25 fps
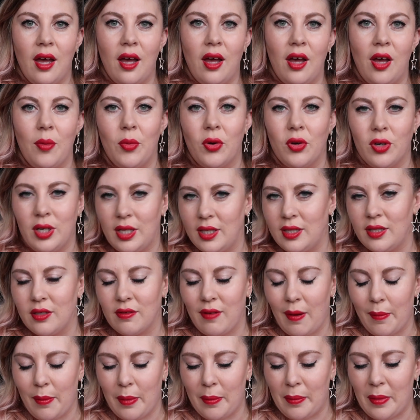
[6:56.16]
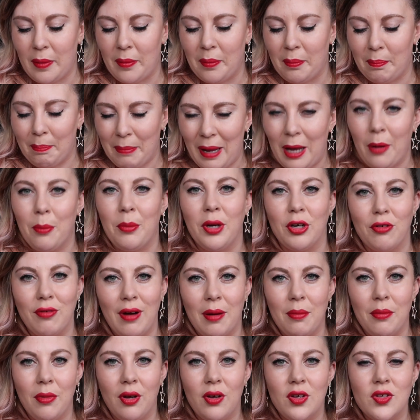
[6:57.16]
on Instagram about my
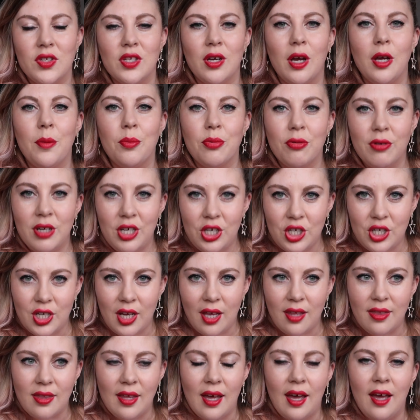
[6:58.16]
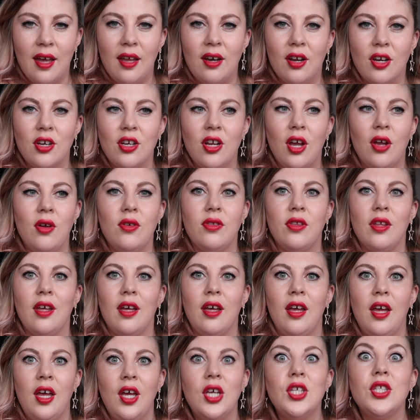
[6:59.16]
grandma, so I appreciate that, and I know
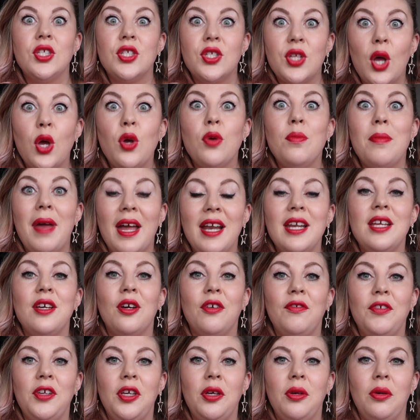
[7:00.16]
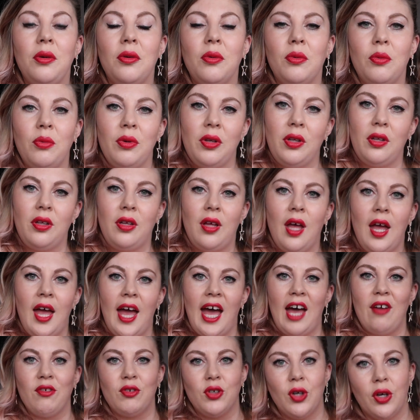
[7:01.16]
that so many of you will
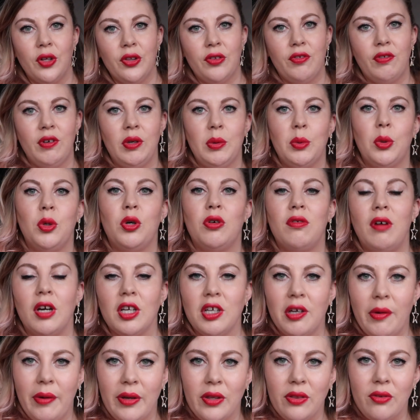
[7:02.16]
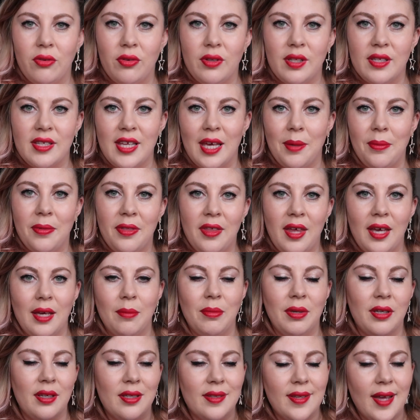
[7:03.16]
have gone through or are going through the same
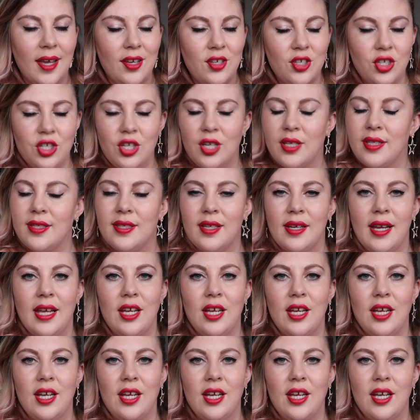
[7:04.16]
thing, because that is just the